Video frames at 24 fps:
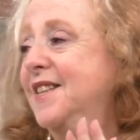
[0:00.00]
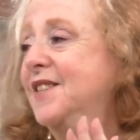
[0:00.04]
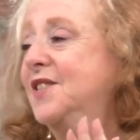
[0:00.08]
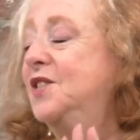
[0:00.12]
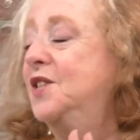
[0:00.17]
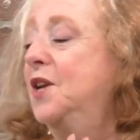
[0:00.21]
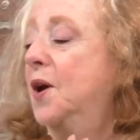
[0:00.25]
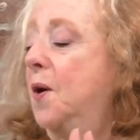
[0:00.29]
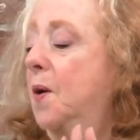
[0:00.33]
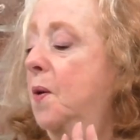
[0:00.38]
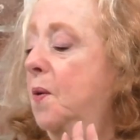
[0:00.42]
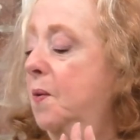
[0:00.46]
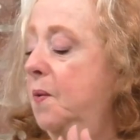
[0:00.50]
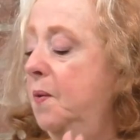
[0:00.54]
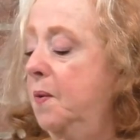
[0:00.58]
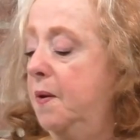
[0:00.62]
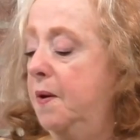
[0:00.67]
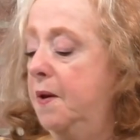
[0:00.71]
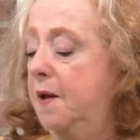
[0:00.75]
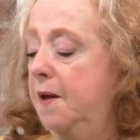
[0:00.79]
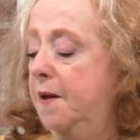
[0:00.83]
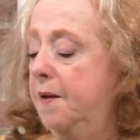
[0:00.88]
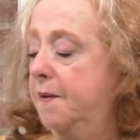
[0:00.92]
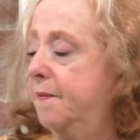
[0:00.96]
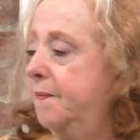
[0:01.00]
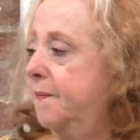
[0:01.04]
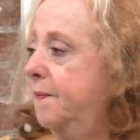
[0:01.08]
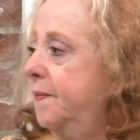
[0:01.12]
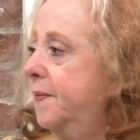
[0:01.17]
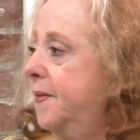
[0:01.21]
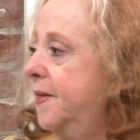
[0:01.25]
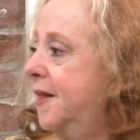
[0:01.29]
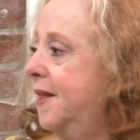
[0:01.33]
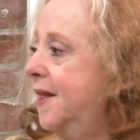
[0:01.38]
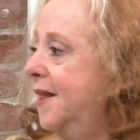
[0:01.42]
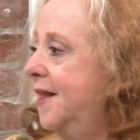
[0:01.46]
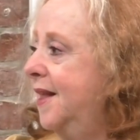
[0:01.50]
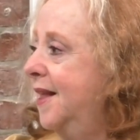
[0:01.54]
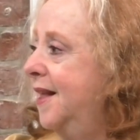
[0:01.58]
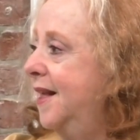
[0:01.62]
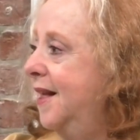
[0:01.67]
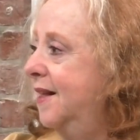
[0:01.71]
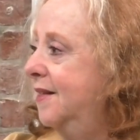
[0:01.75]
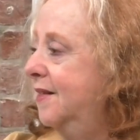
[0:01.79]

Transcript: So a little bit of everything.